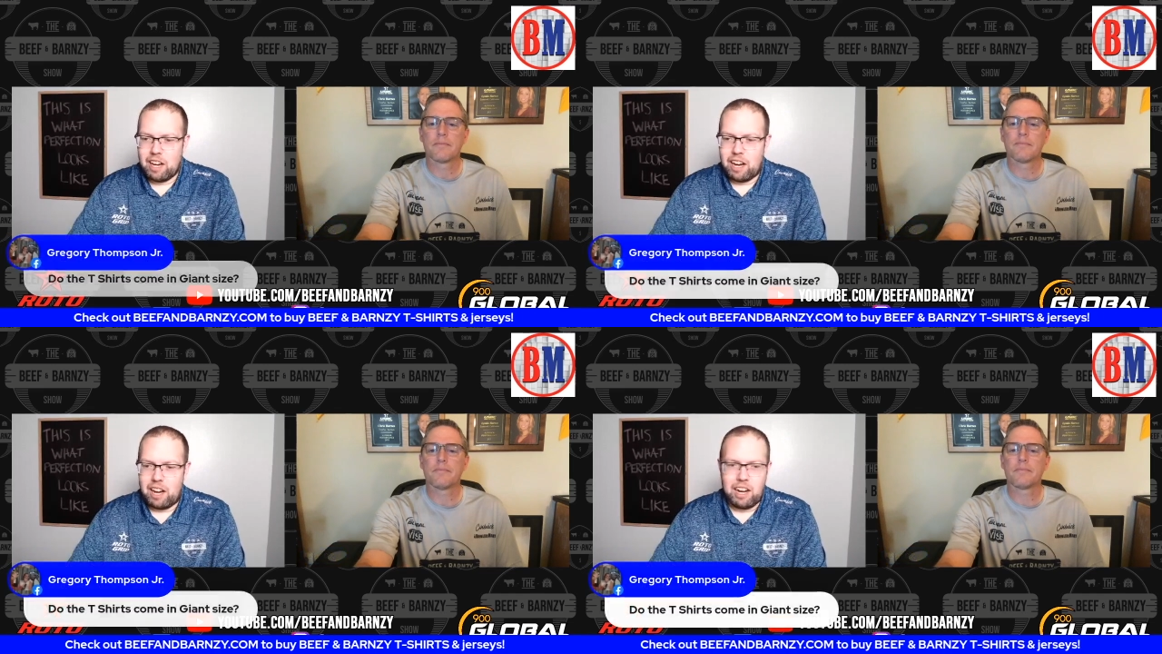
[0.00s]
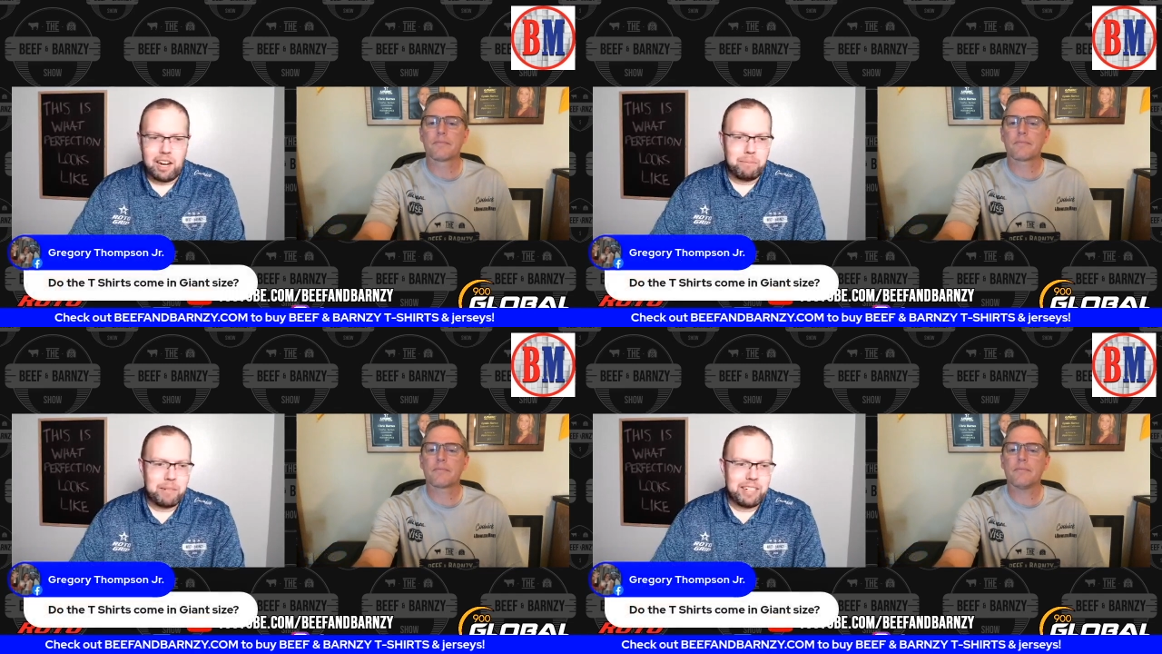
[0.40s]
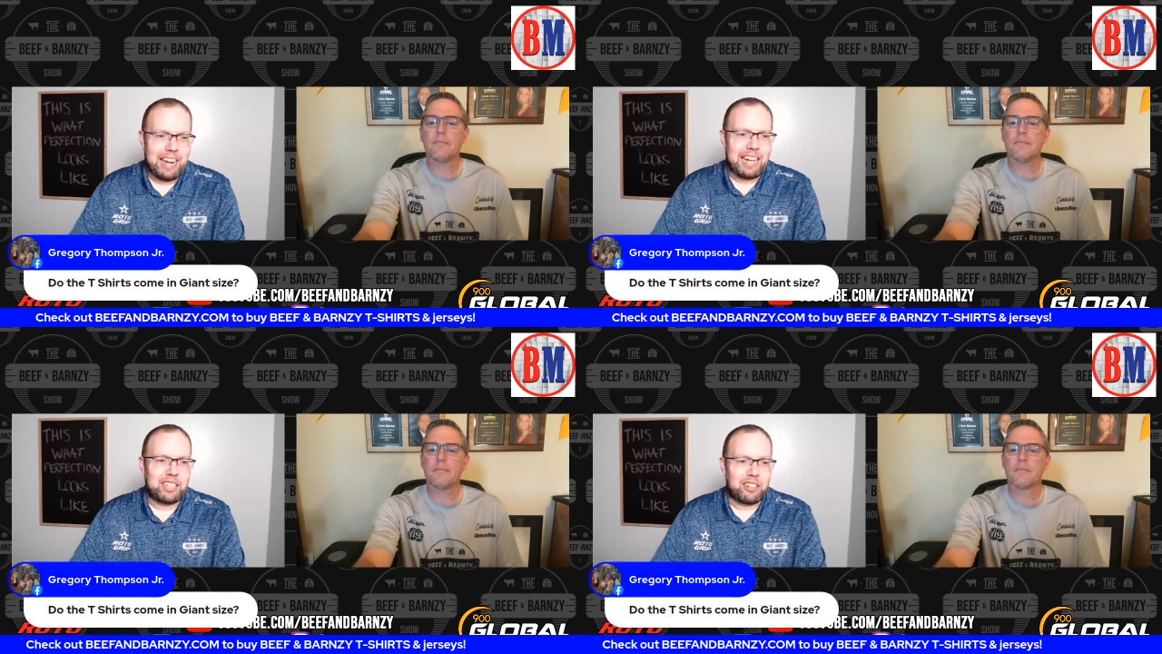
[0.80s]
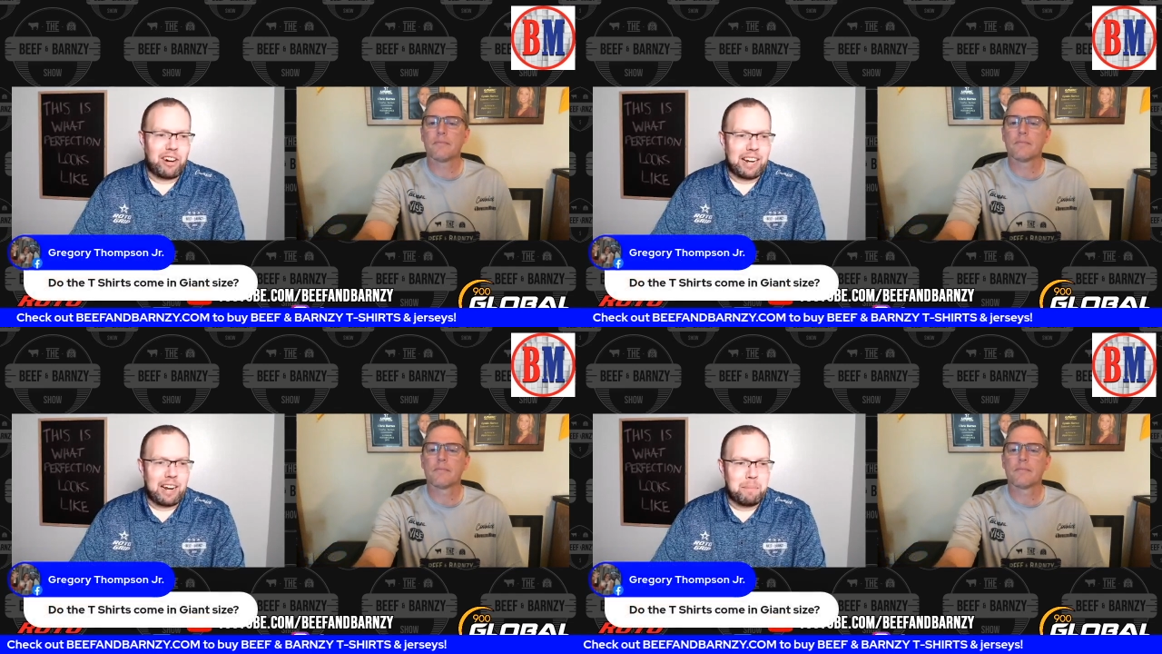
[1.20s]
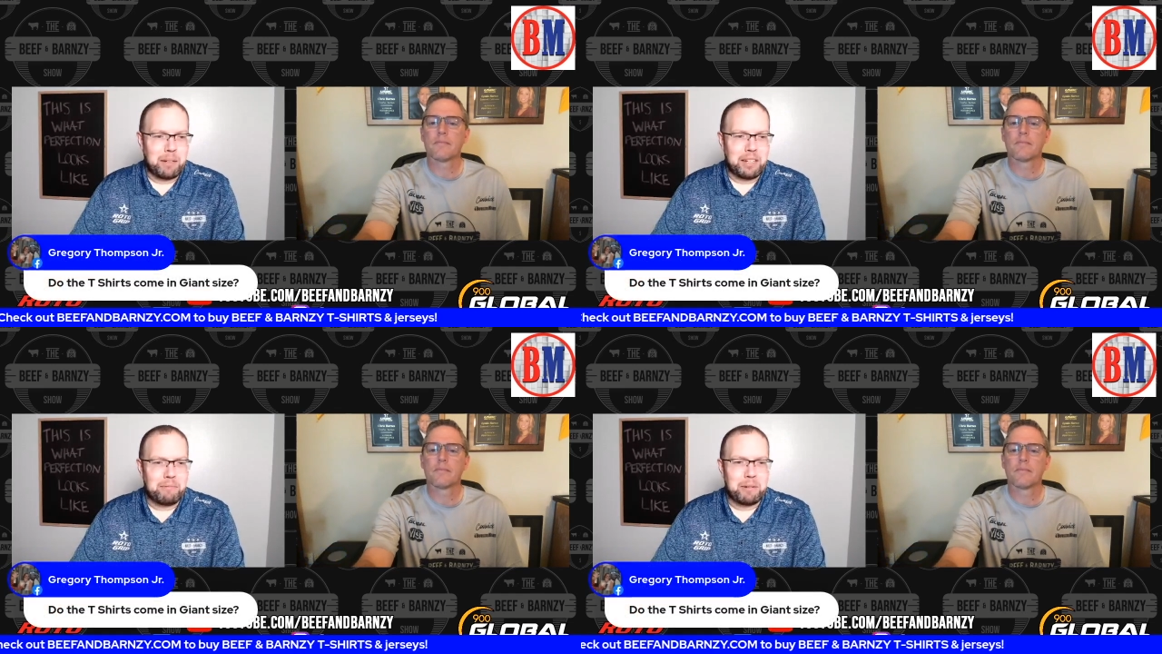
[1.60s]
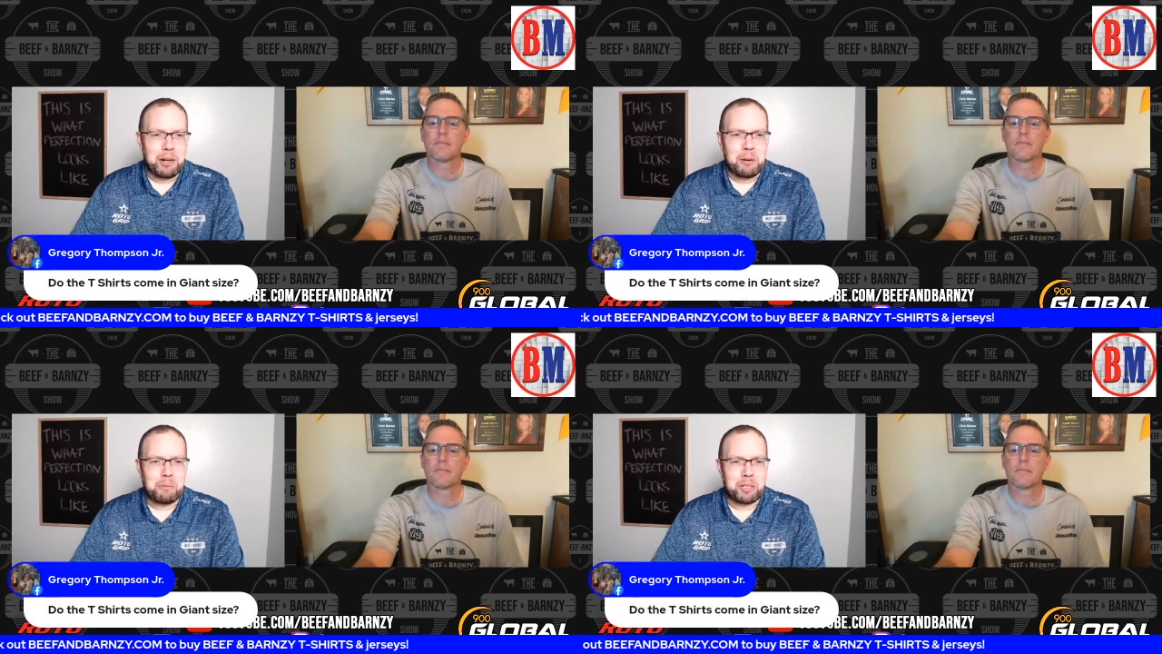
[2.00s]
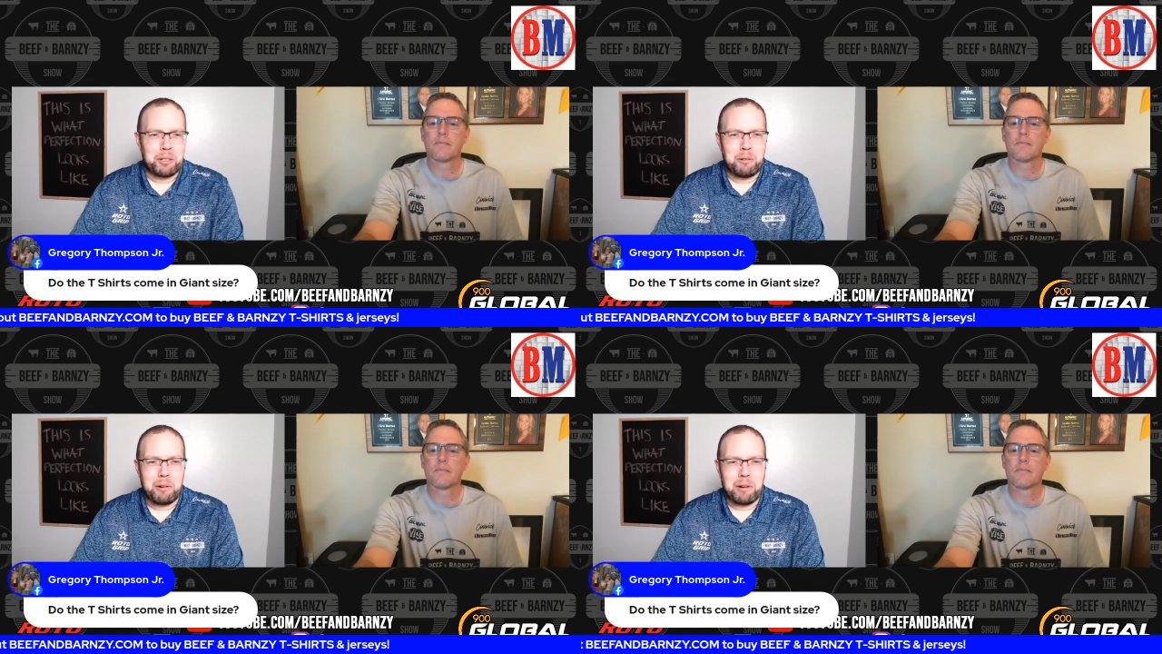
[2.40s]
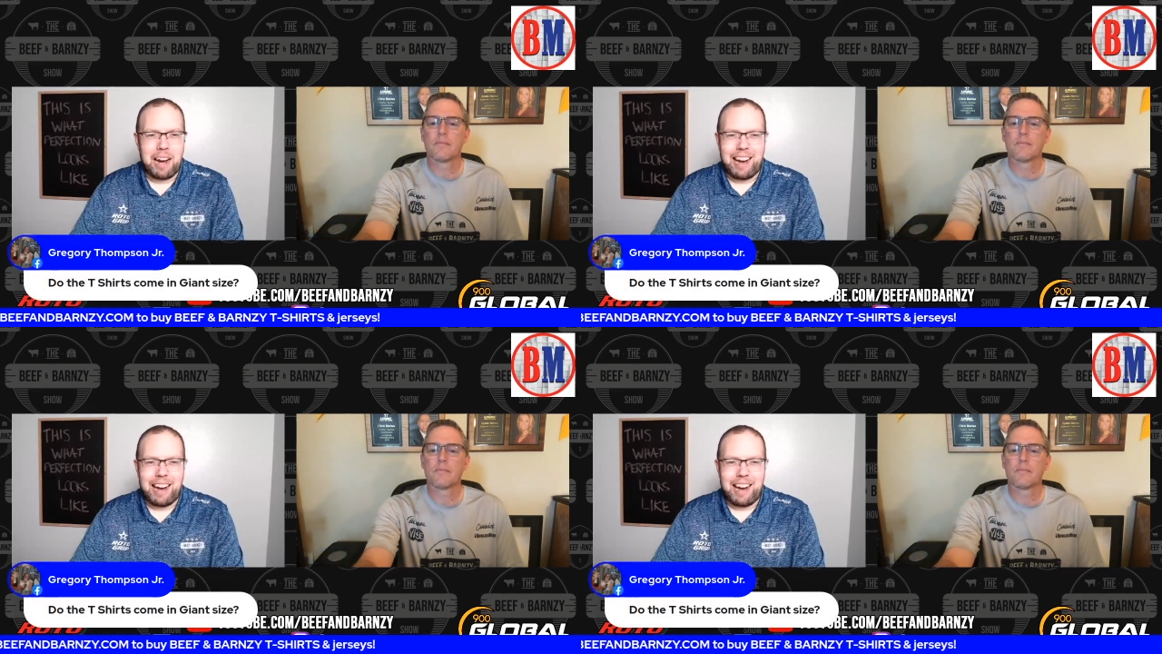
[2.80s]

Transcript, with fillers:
Speaker 1: Um, yes, Greg. I believe we go up to.